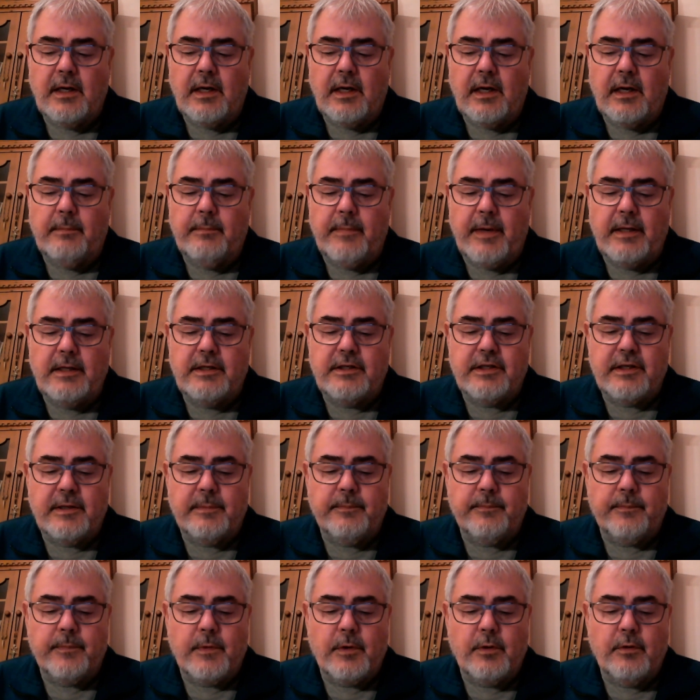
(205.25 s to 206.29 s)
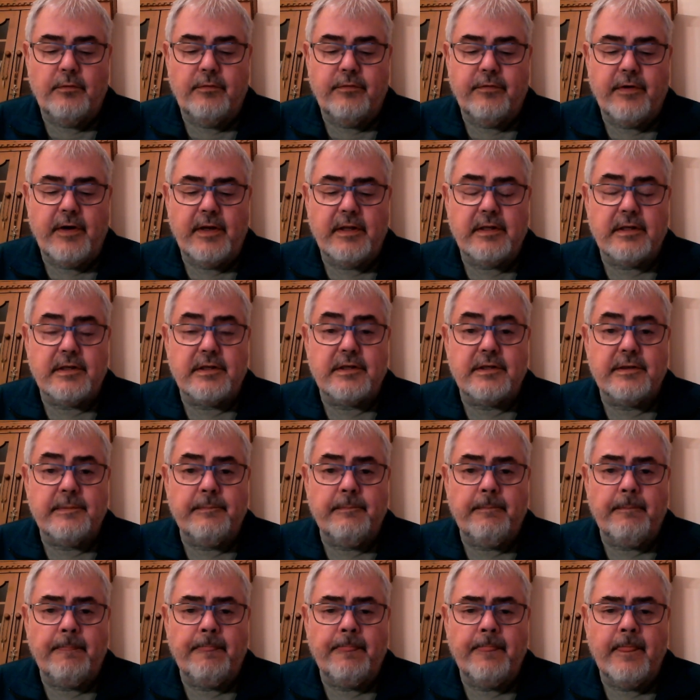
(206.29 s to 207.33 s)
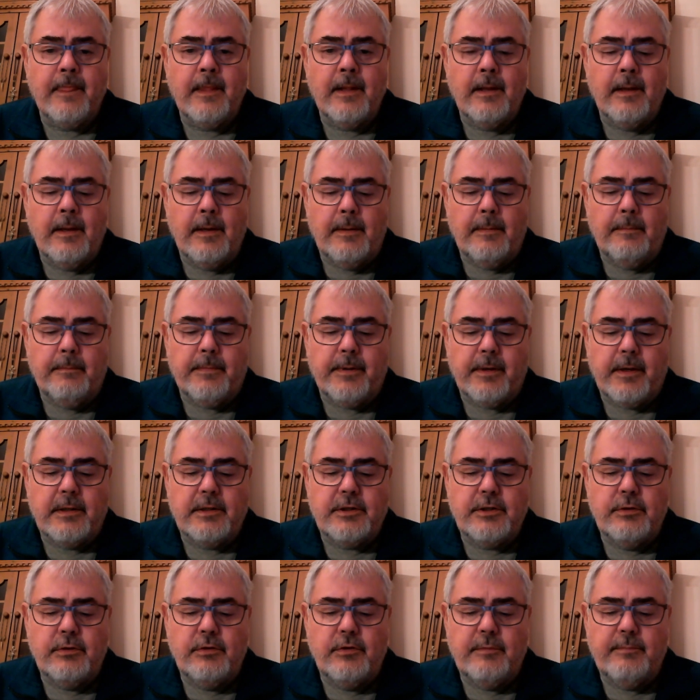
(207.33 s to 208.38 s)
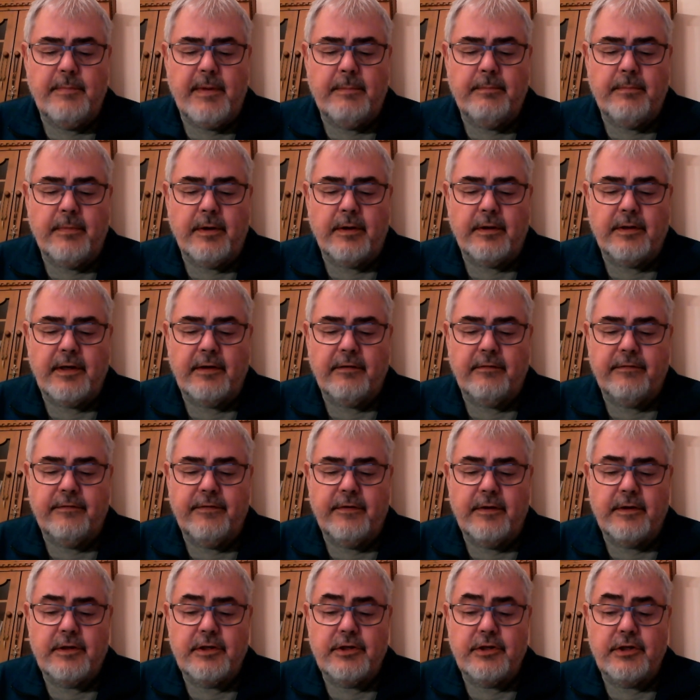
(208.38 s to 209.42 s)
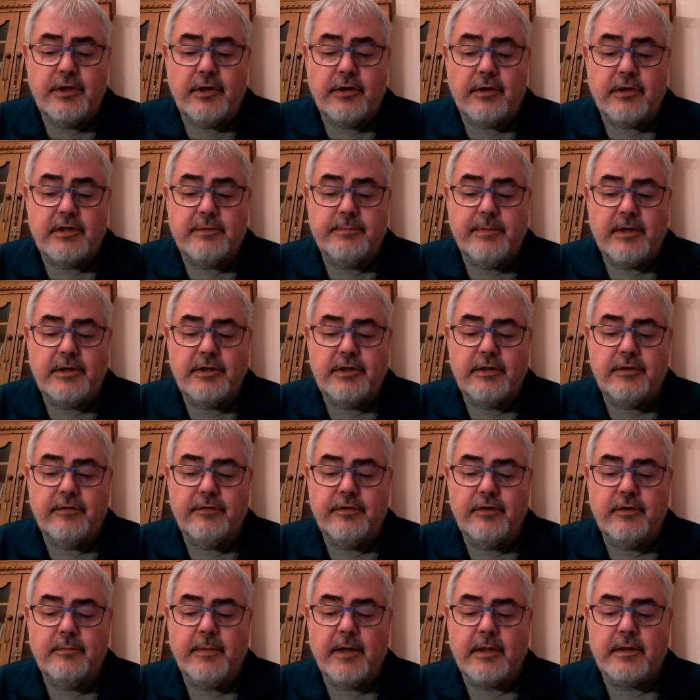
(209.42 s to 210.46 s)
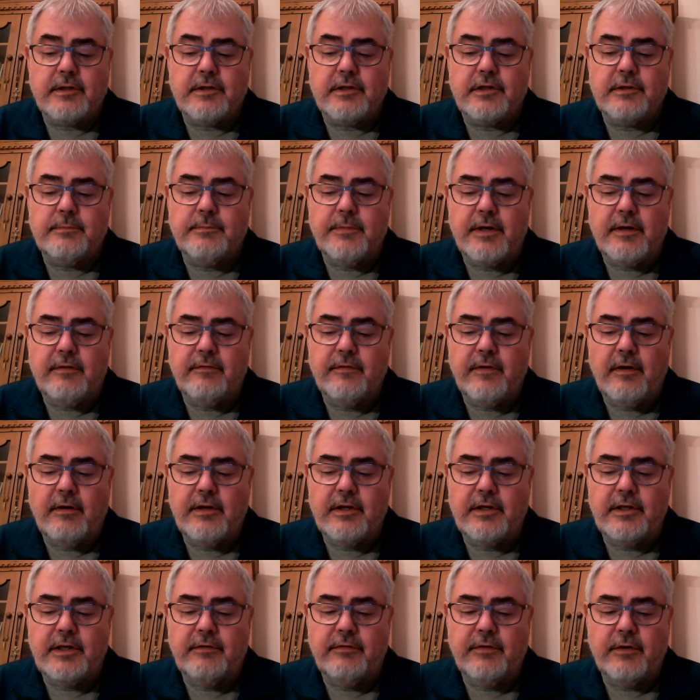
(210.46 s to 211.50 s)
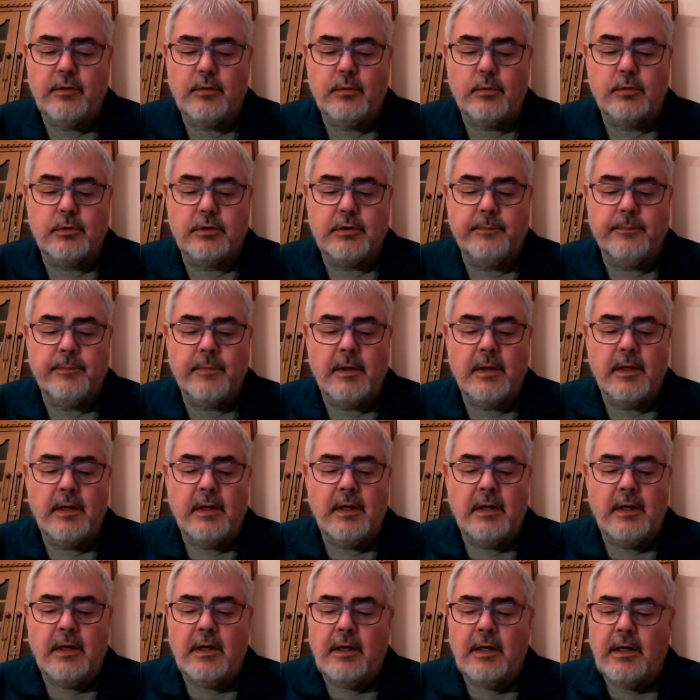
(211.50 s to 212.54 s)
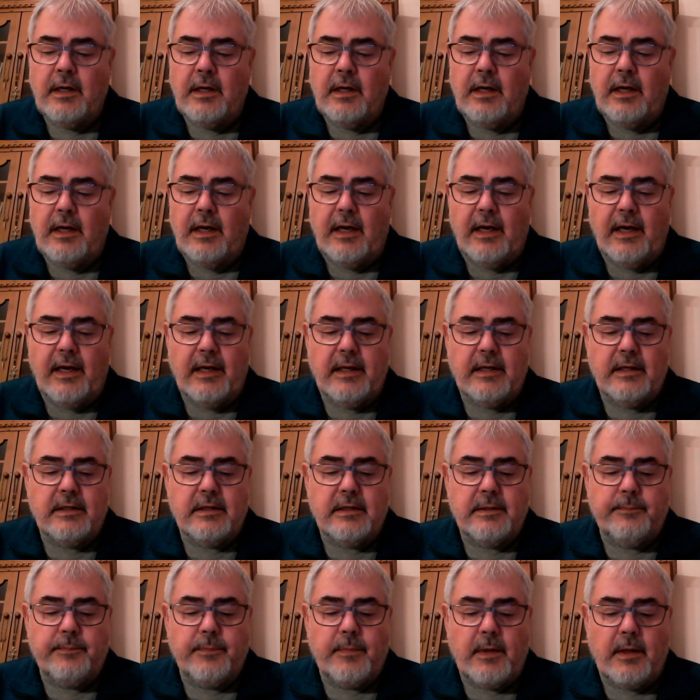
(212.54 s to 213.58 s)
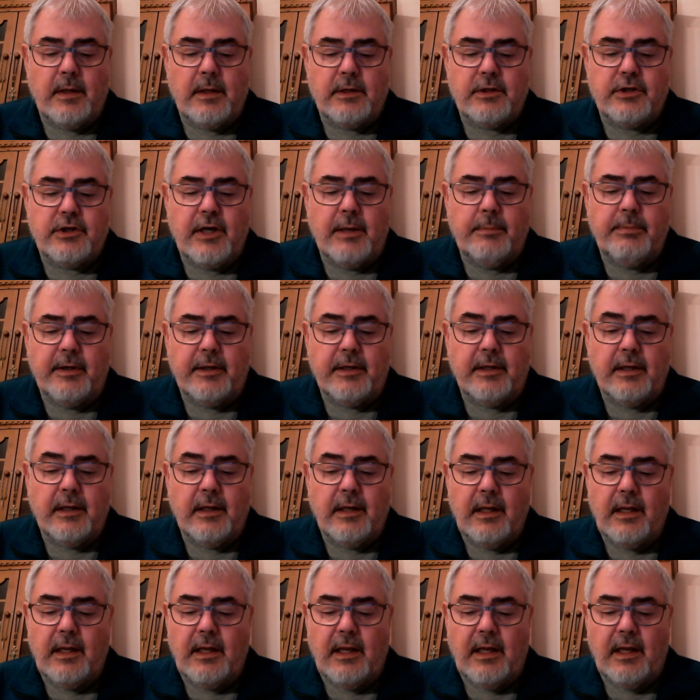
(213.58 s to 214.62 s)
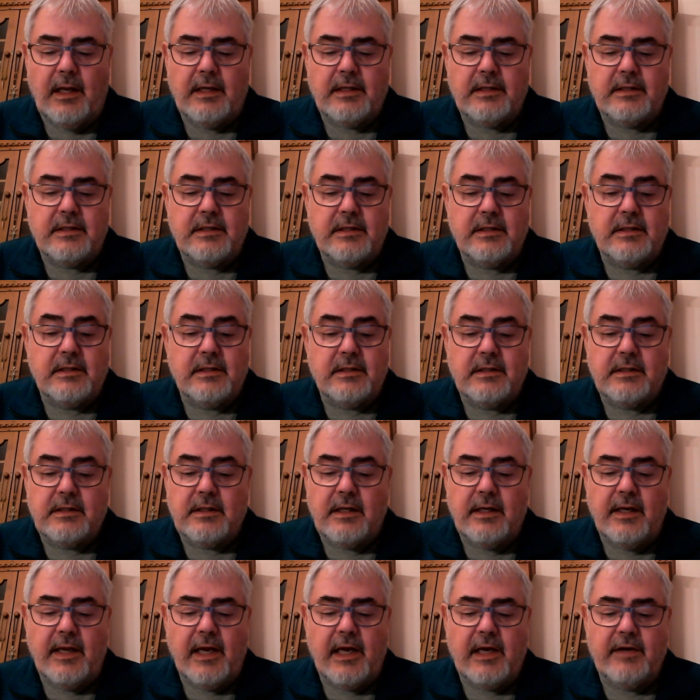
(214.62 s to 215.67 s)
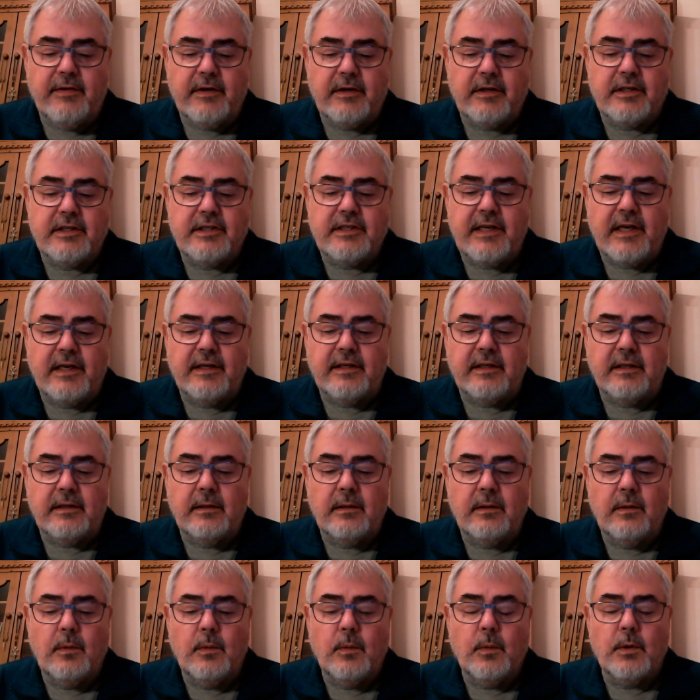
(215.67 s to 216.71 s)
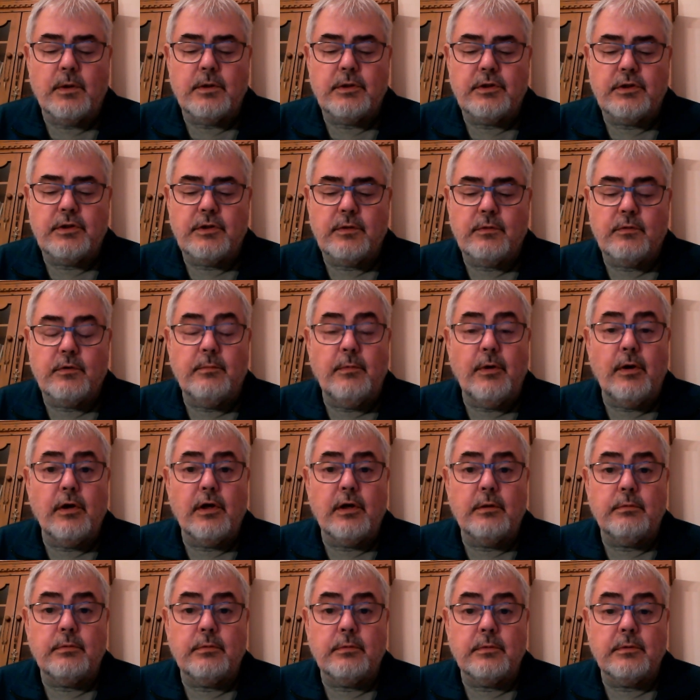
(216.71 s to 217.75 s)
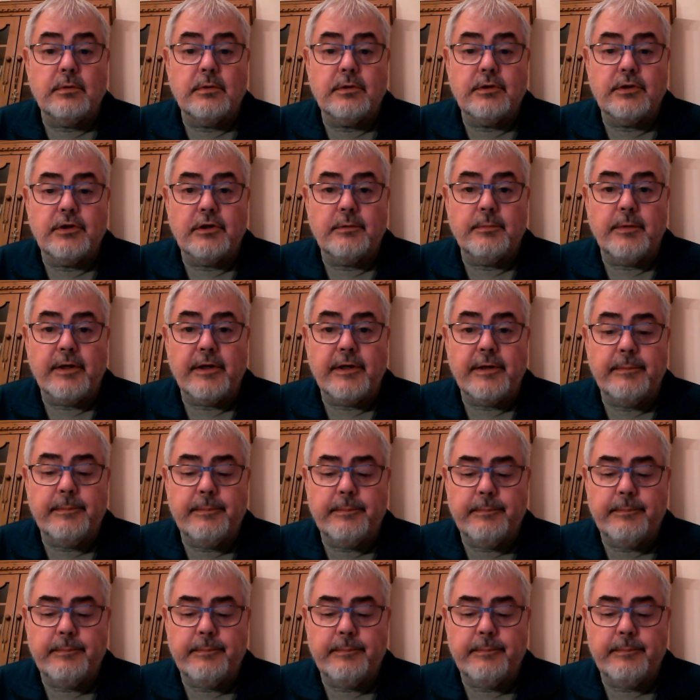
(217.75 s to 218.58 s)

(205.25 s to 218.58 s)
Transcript: and made some good friends but I do remember that first year, especially the few months, as being very difficult and troubling, as the lack of understanding was remarkable to me.